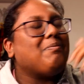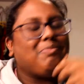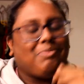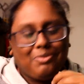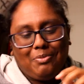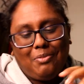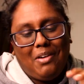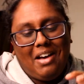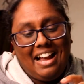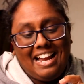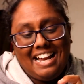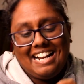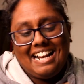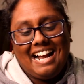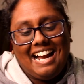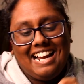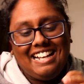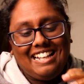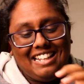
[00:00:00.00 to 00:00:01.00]
Wait!
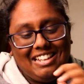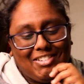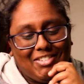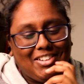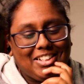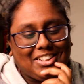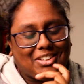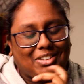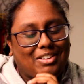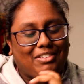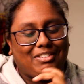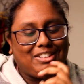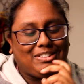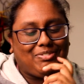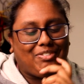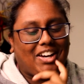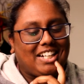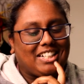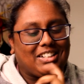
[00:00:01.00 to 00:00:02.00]
I literally saw his
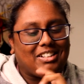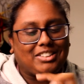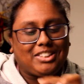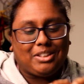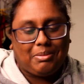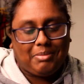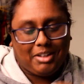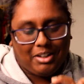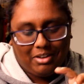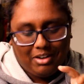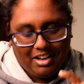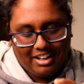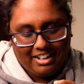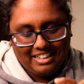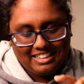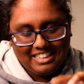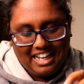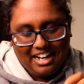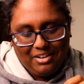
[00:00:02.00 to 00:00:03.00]
face and I was like, oh my god,
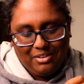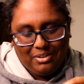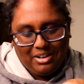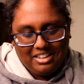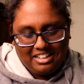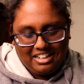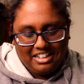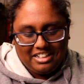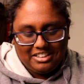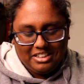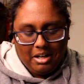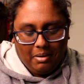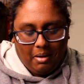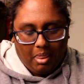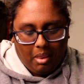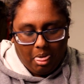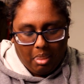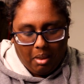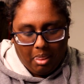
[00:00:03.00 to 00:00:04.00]
is that who I think it is?
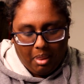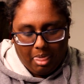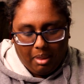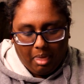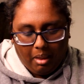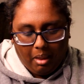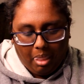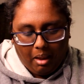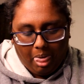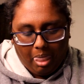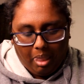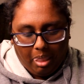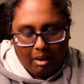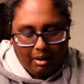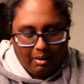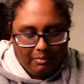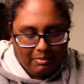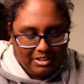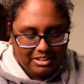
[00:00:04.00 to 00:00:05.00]

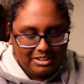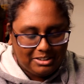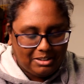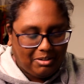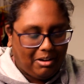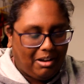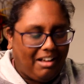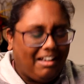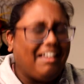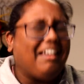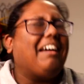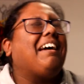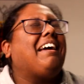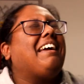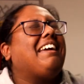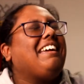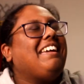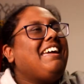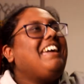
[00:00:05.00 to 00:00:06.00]
What is it called?
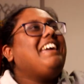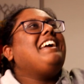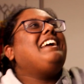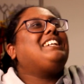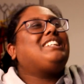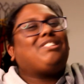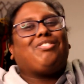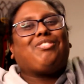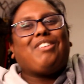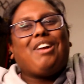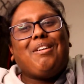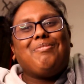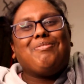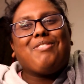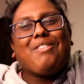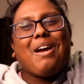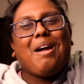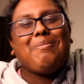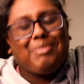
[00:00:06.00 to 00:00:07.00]
It's from
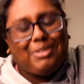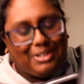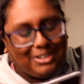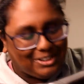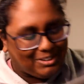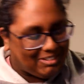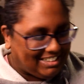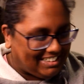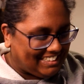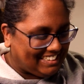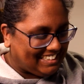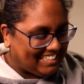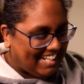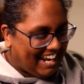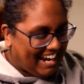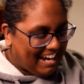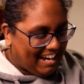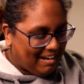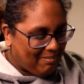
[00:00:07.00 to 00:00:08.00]
Rebels! What's his
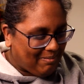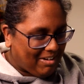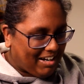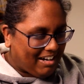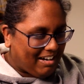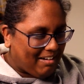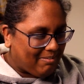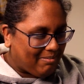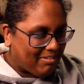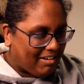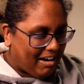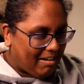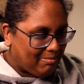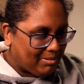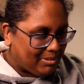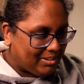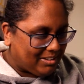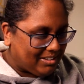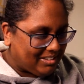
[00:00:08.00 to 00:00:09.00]
name? Um,
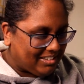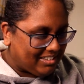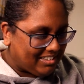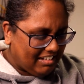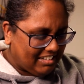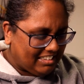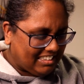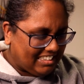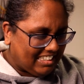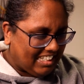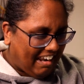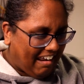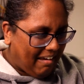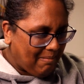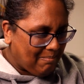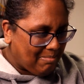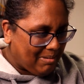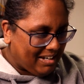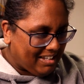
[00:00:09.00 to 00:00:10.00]
Rebels... Zeb,
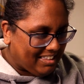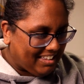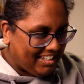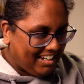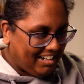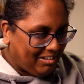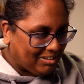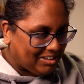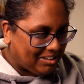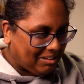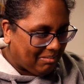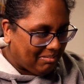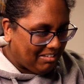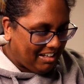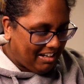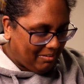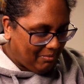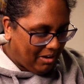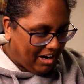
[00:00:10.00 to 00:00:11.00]
I think, or
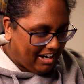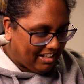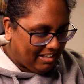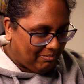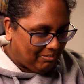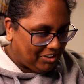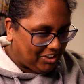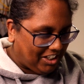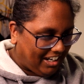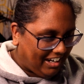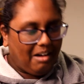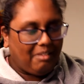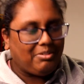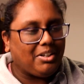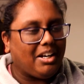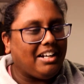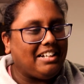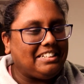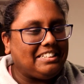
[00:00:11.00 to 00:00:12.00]
something? Wait, let me check. I'm
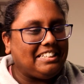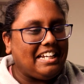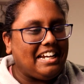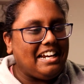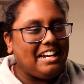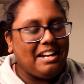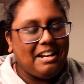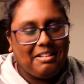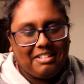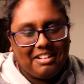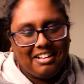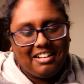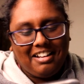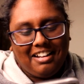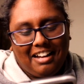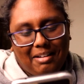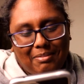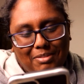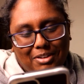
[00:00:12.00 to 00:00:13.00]
trying to see. It, uh,
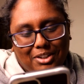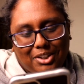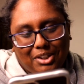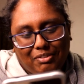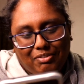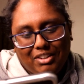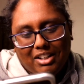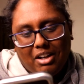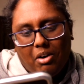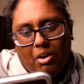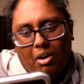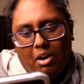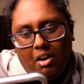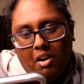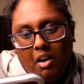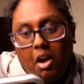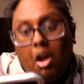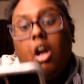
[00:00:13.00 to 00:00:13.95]
I'm not sure if they... Oh!